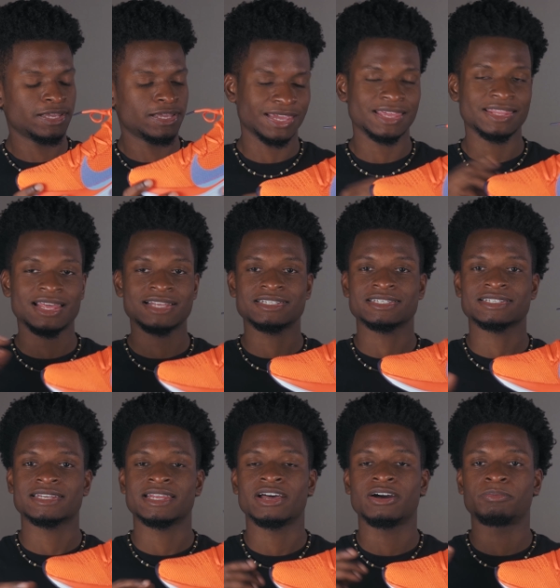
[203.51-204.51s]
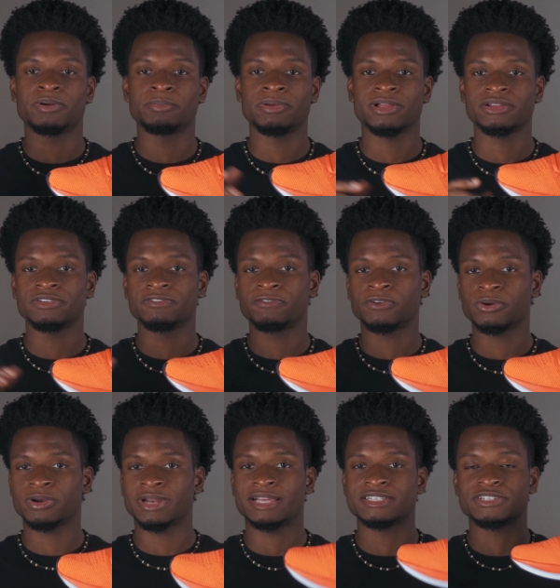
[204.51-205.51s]
and that's just going to help propel you
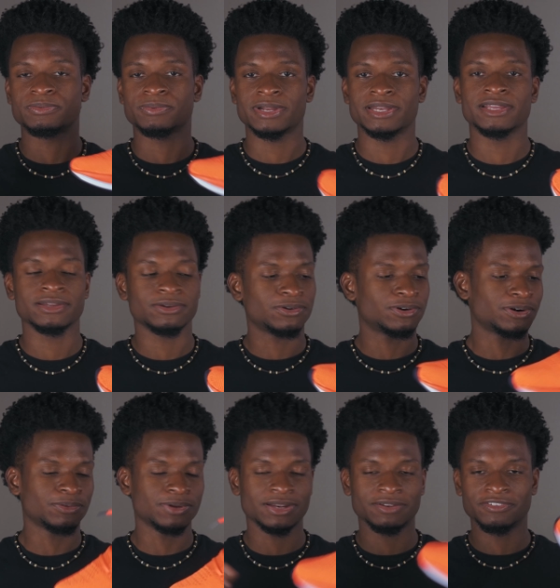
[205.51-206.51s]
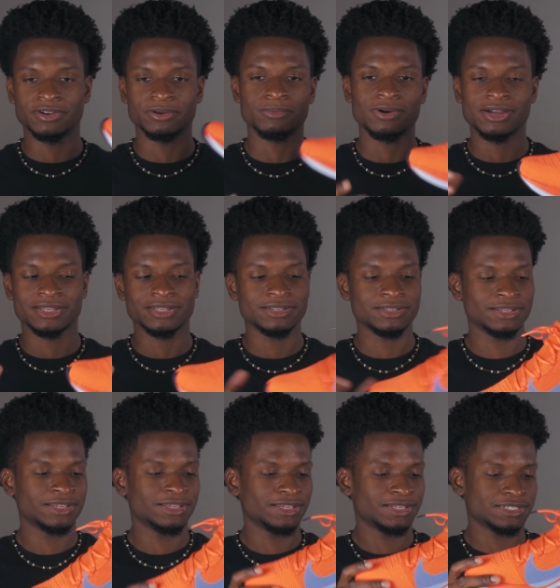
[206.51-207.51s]
forward as you're running or whenever you're walking.
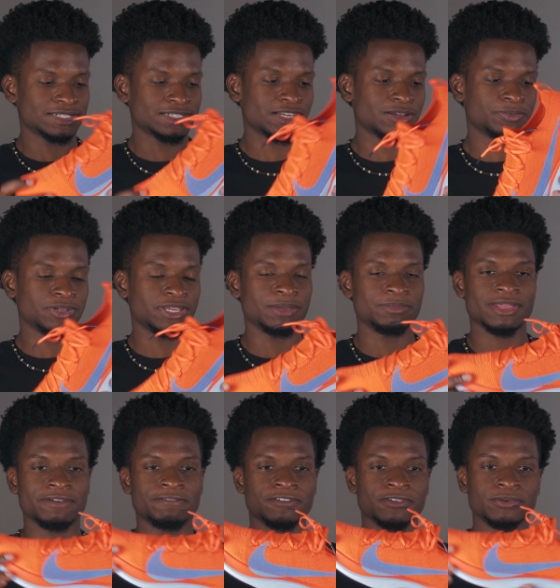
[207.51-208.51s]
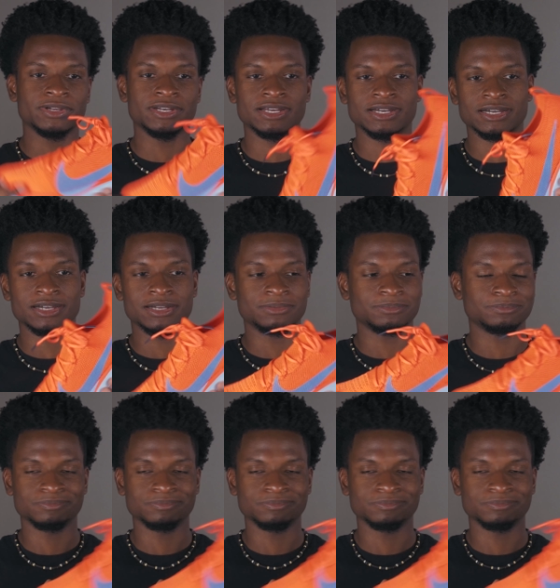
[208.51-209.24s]
Just help you keep that fluid uh,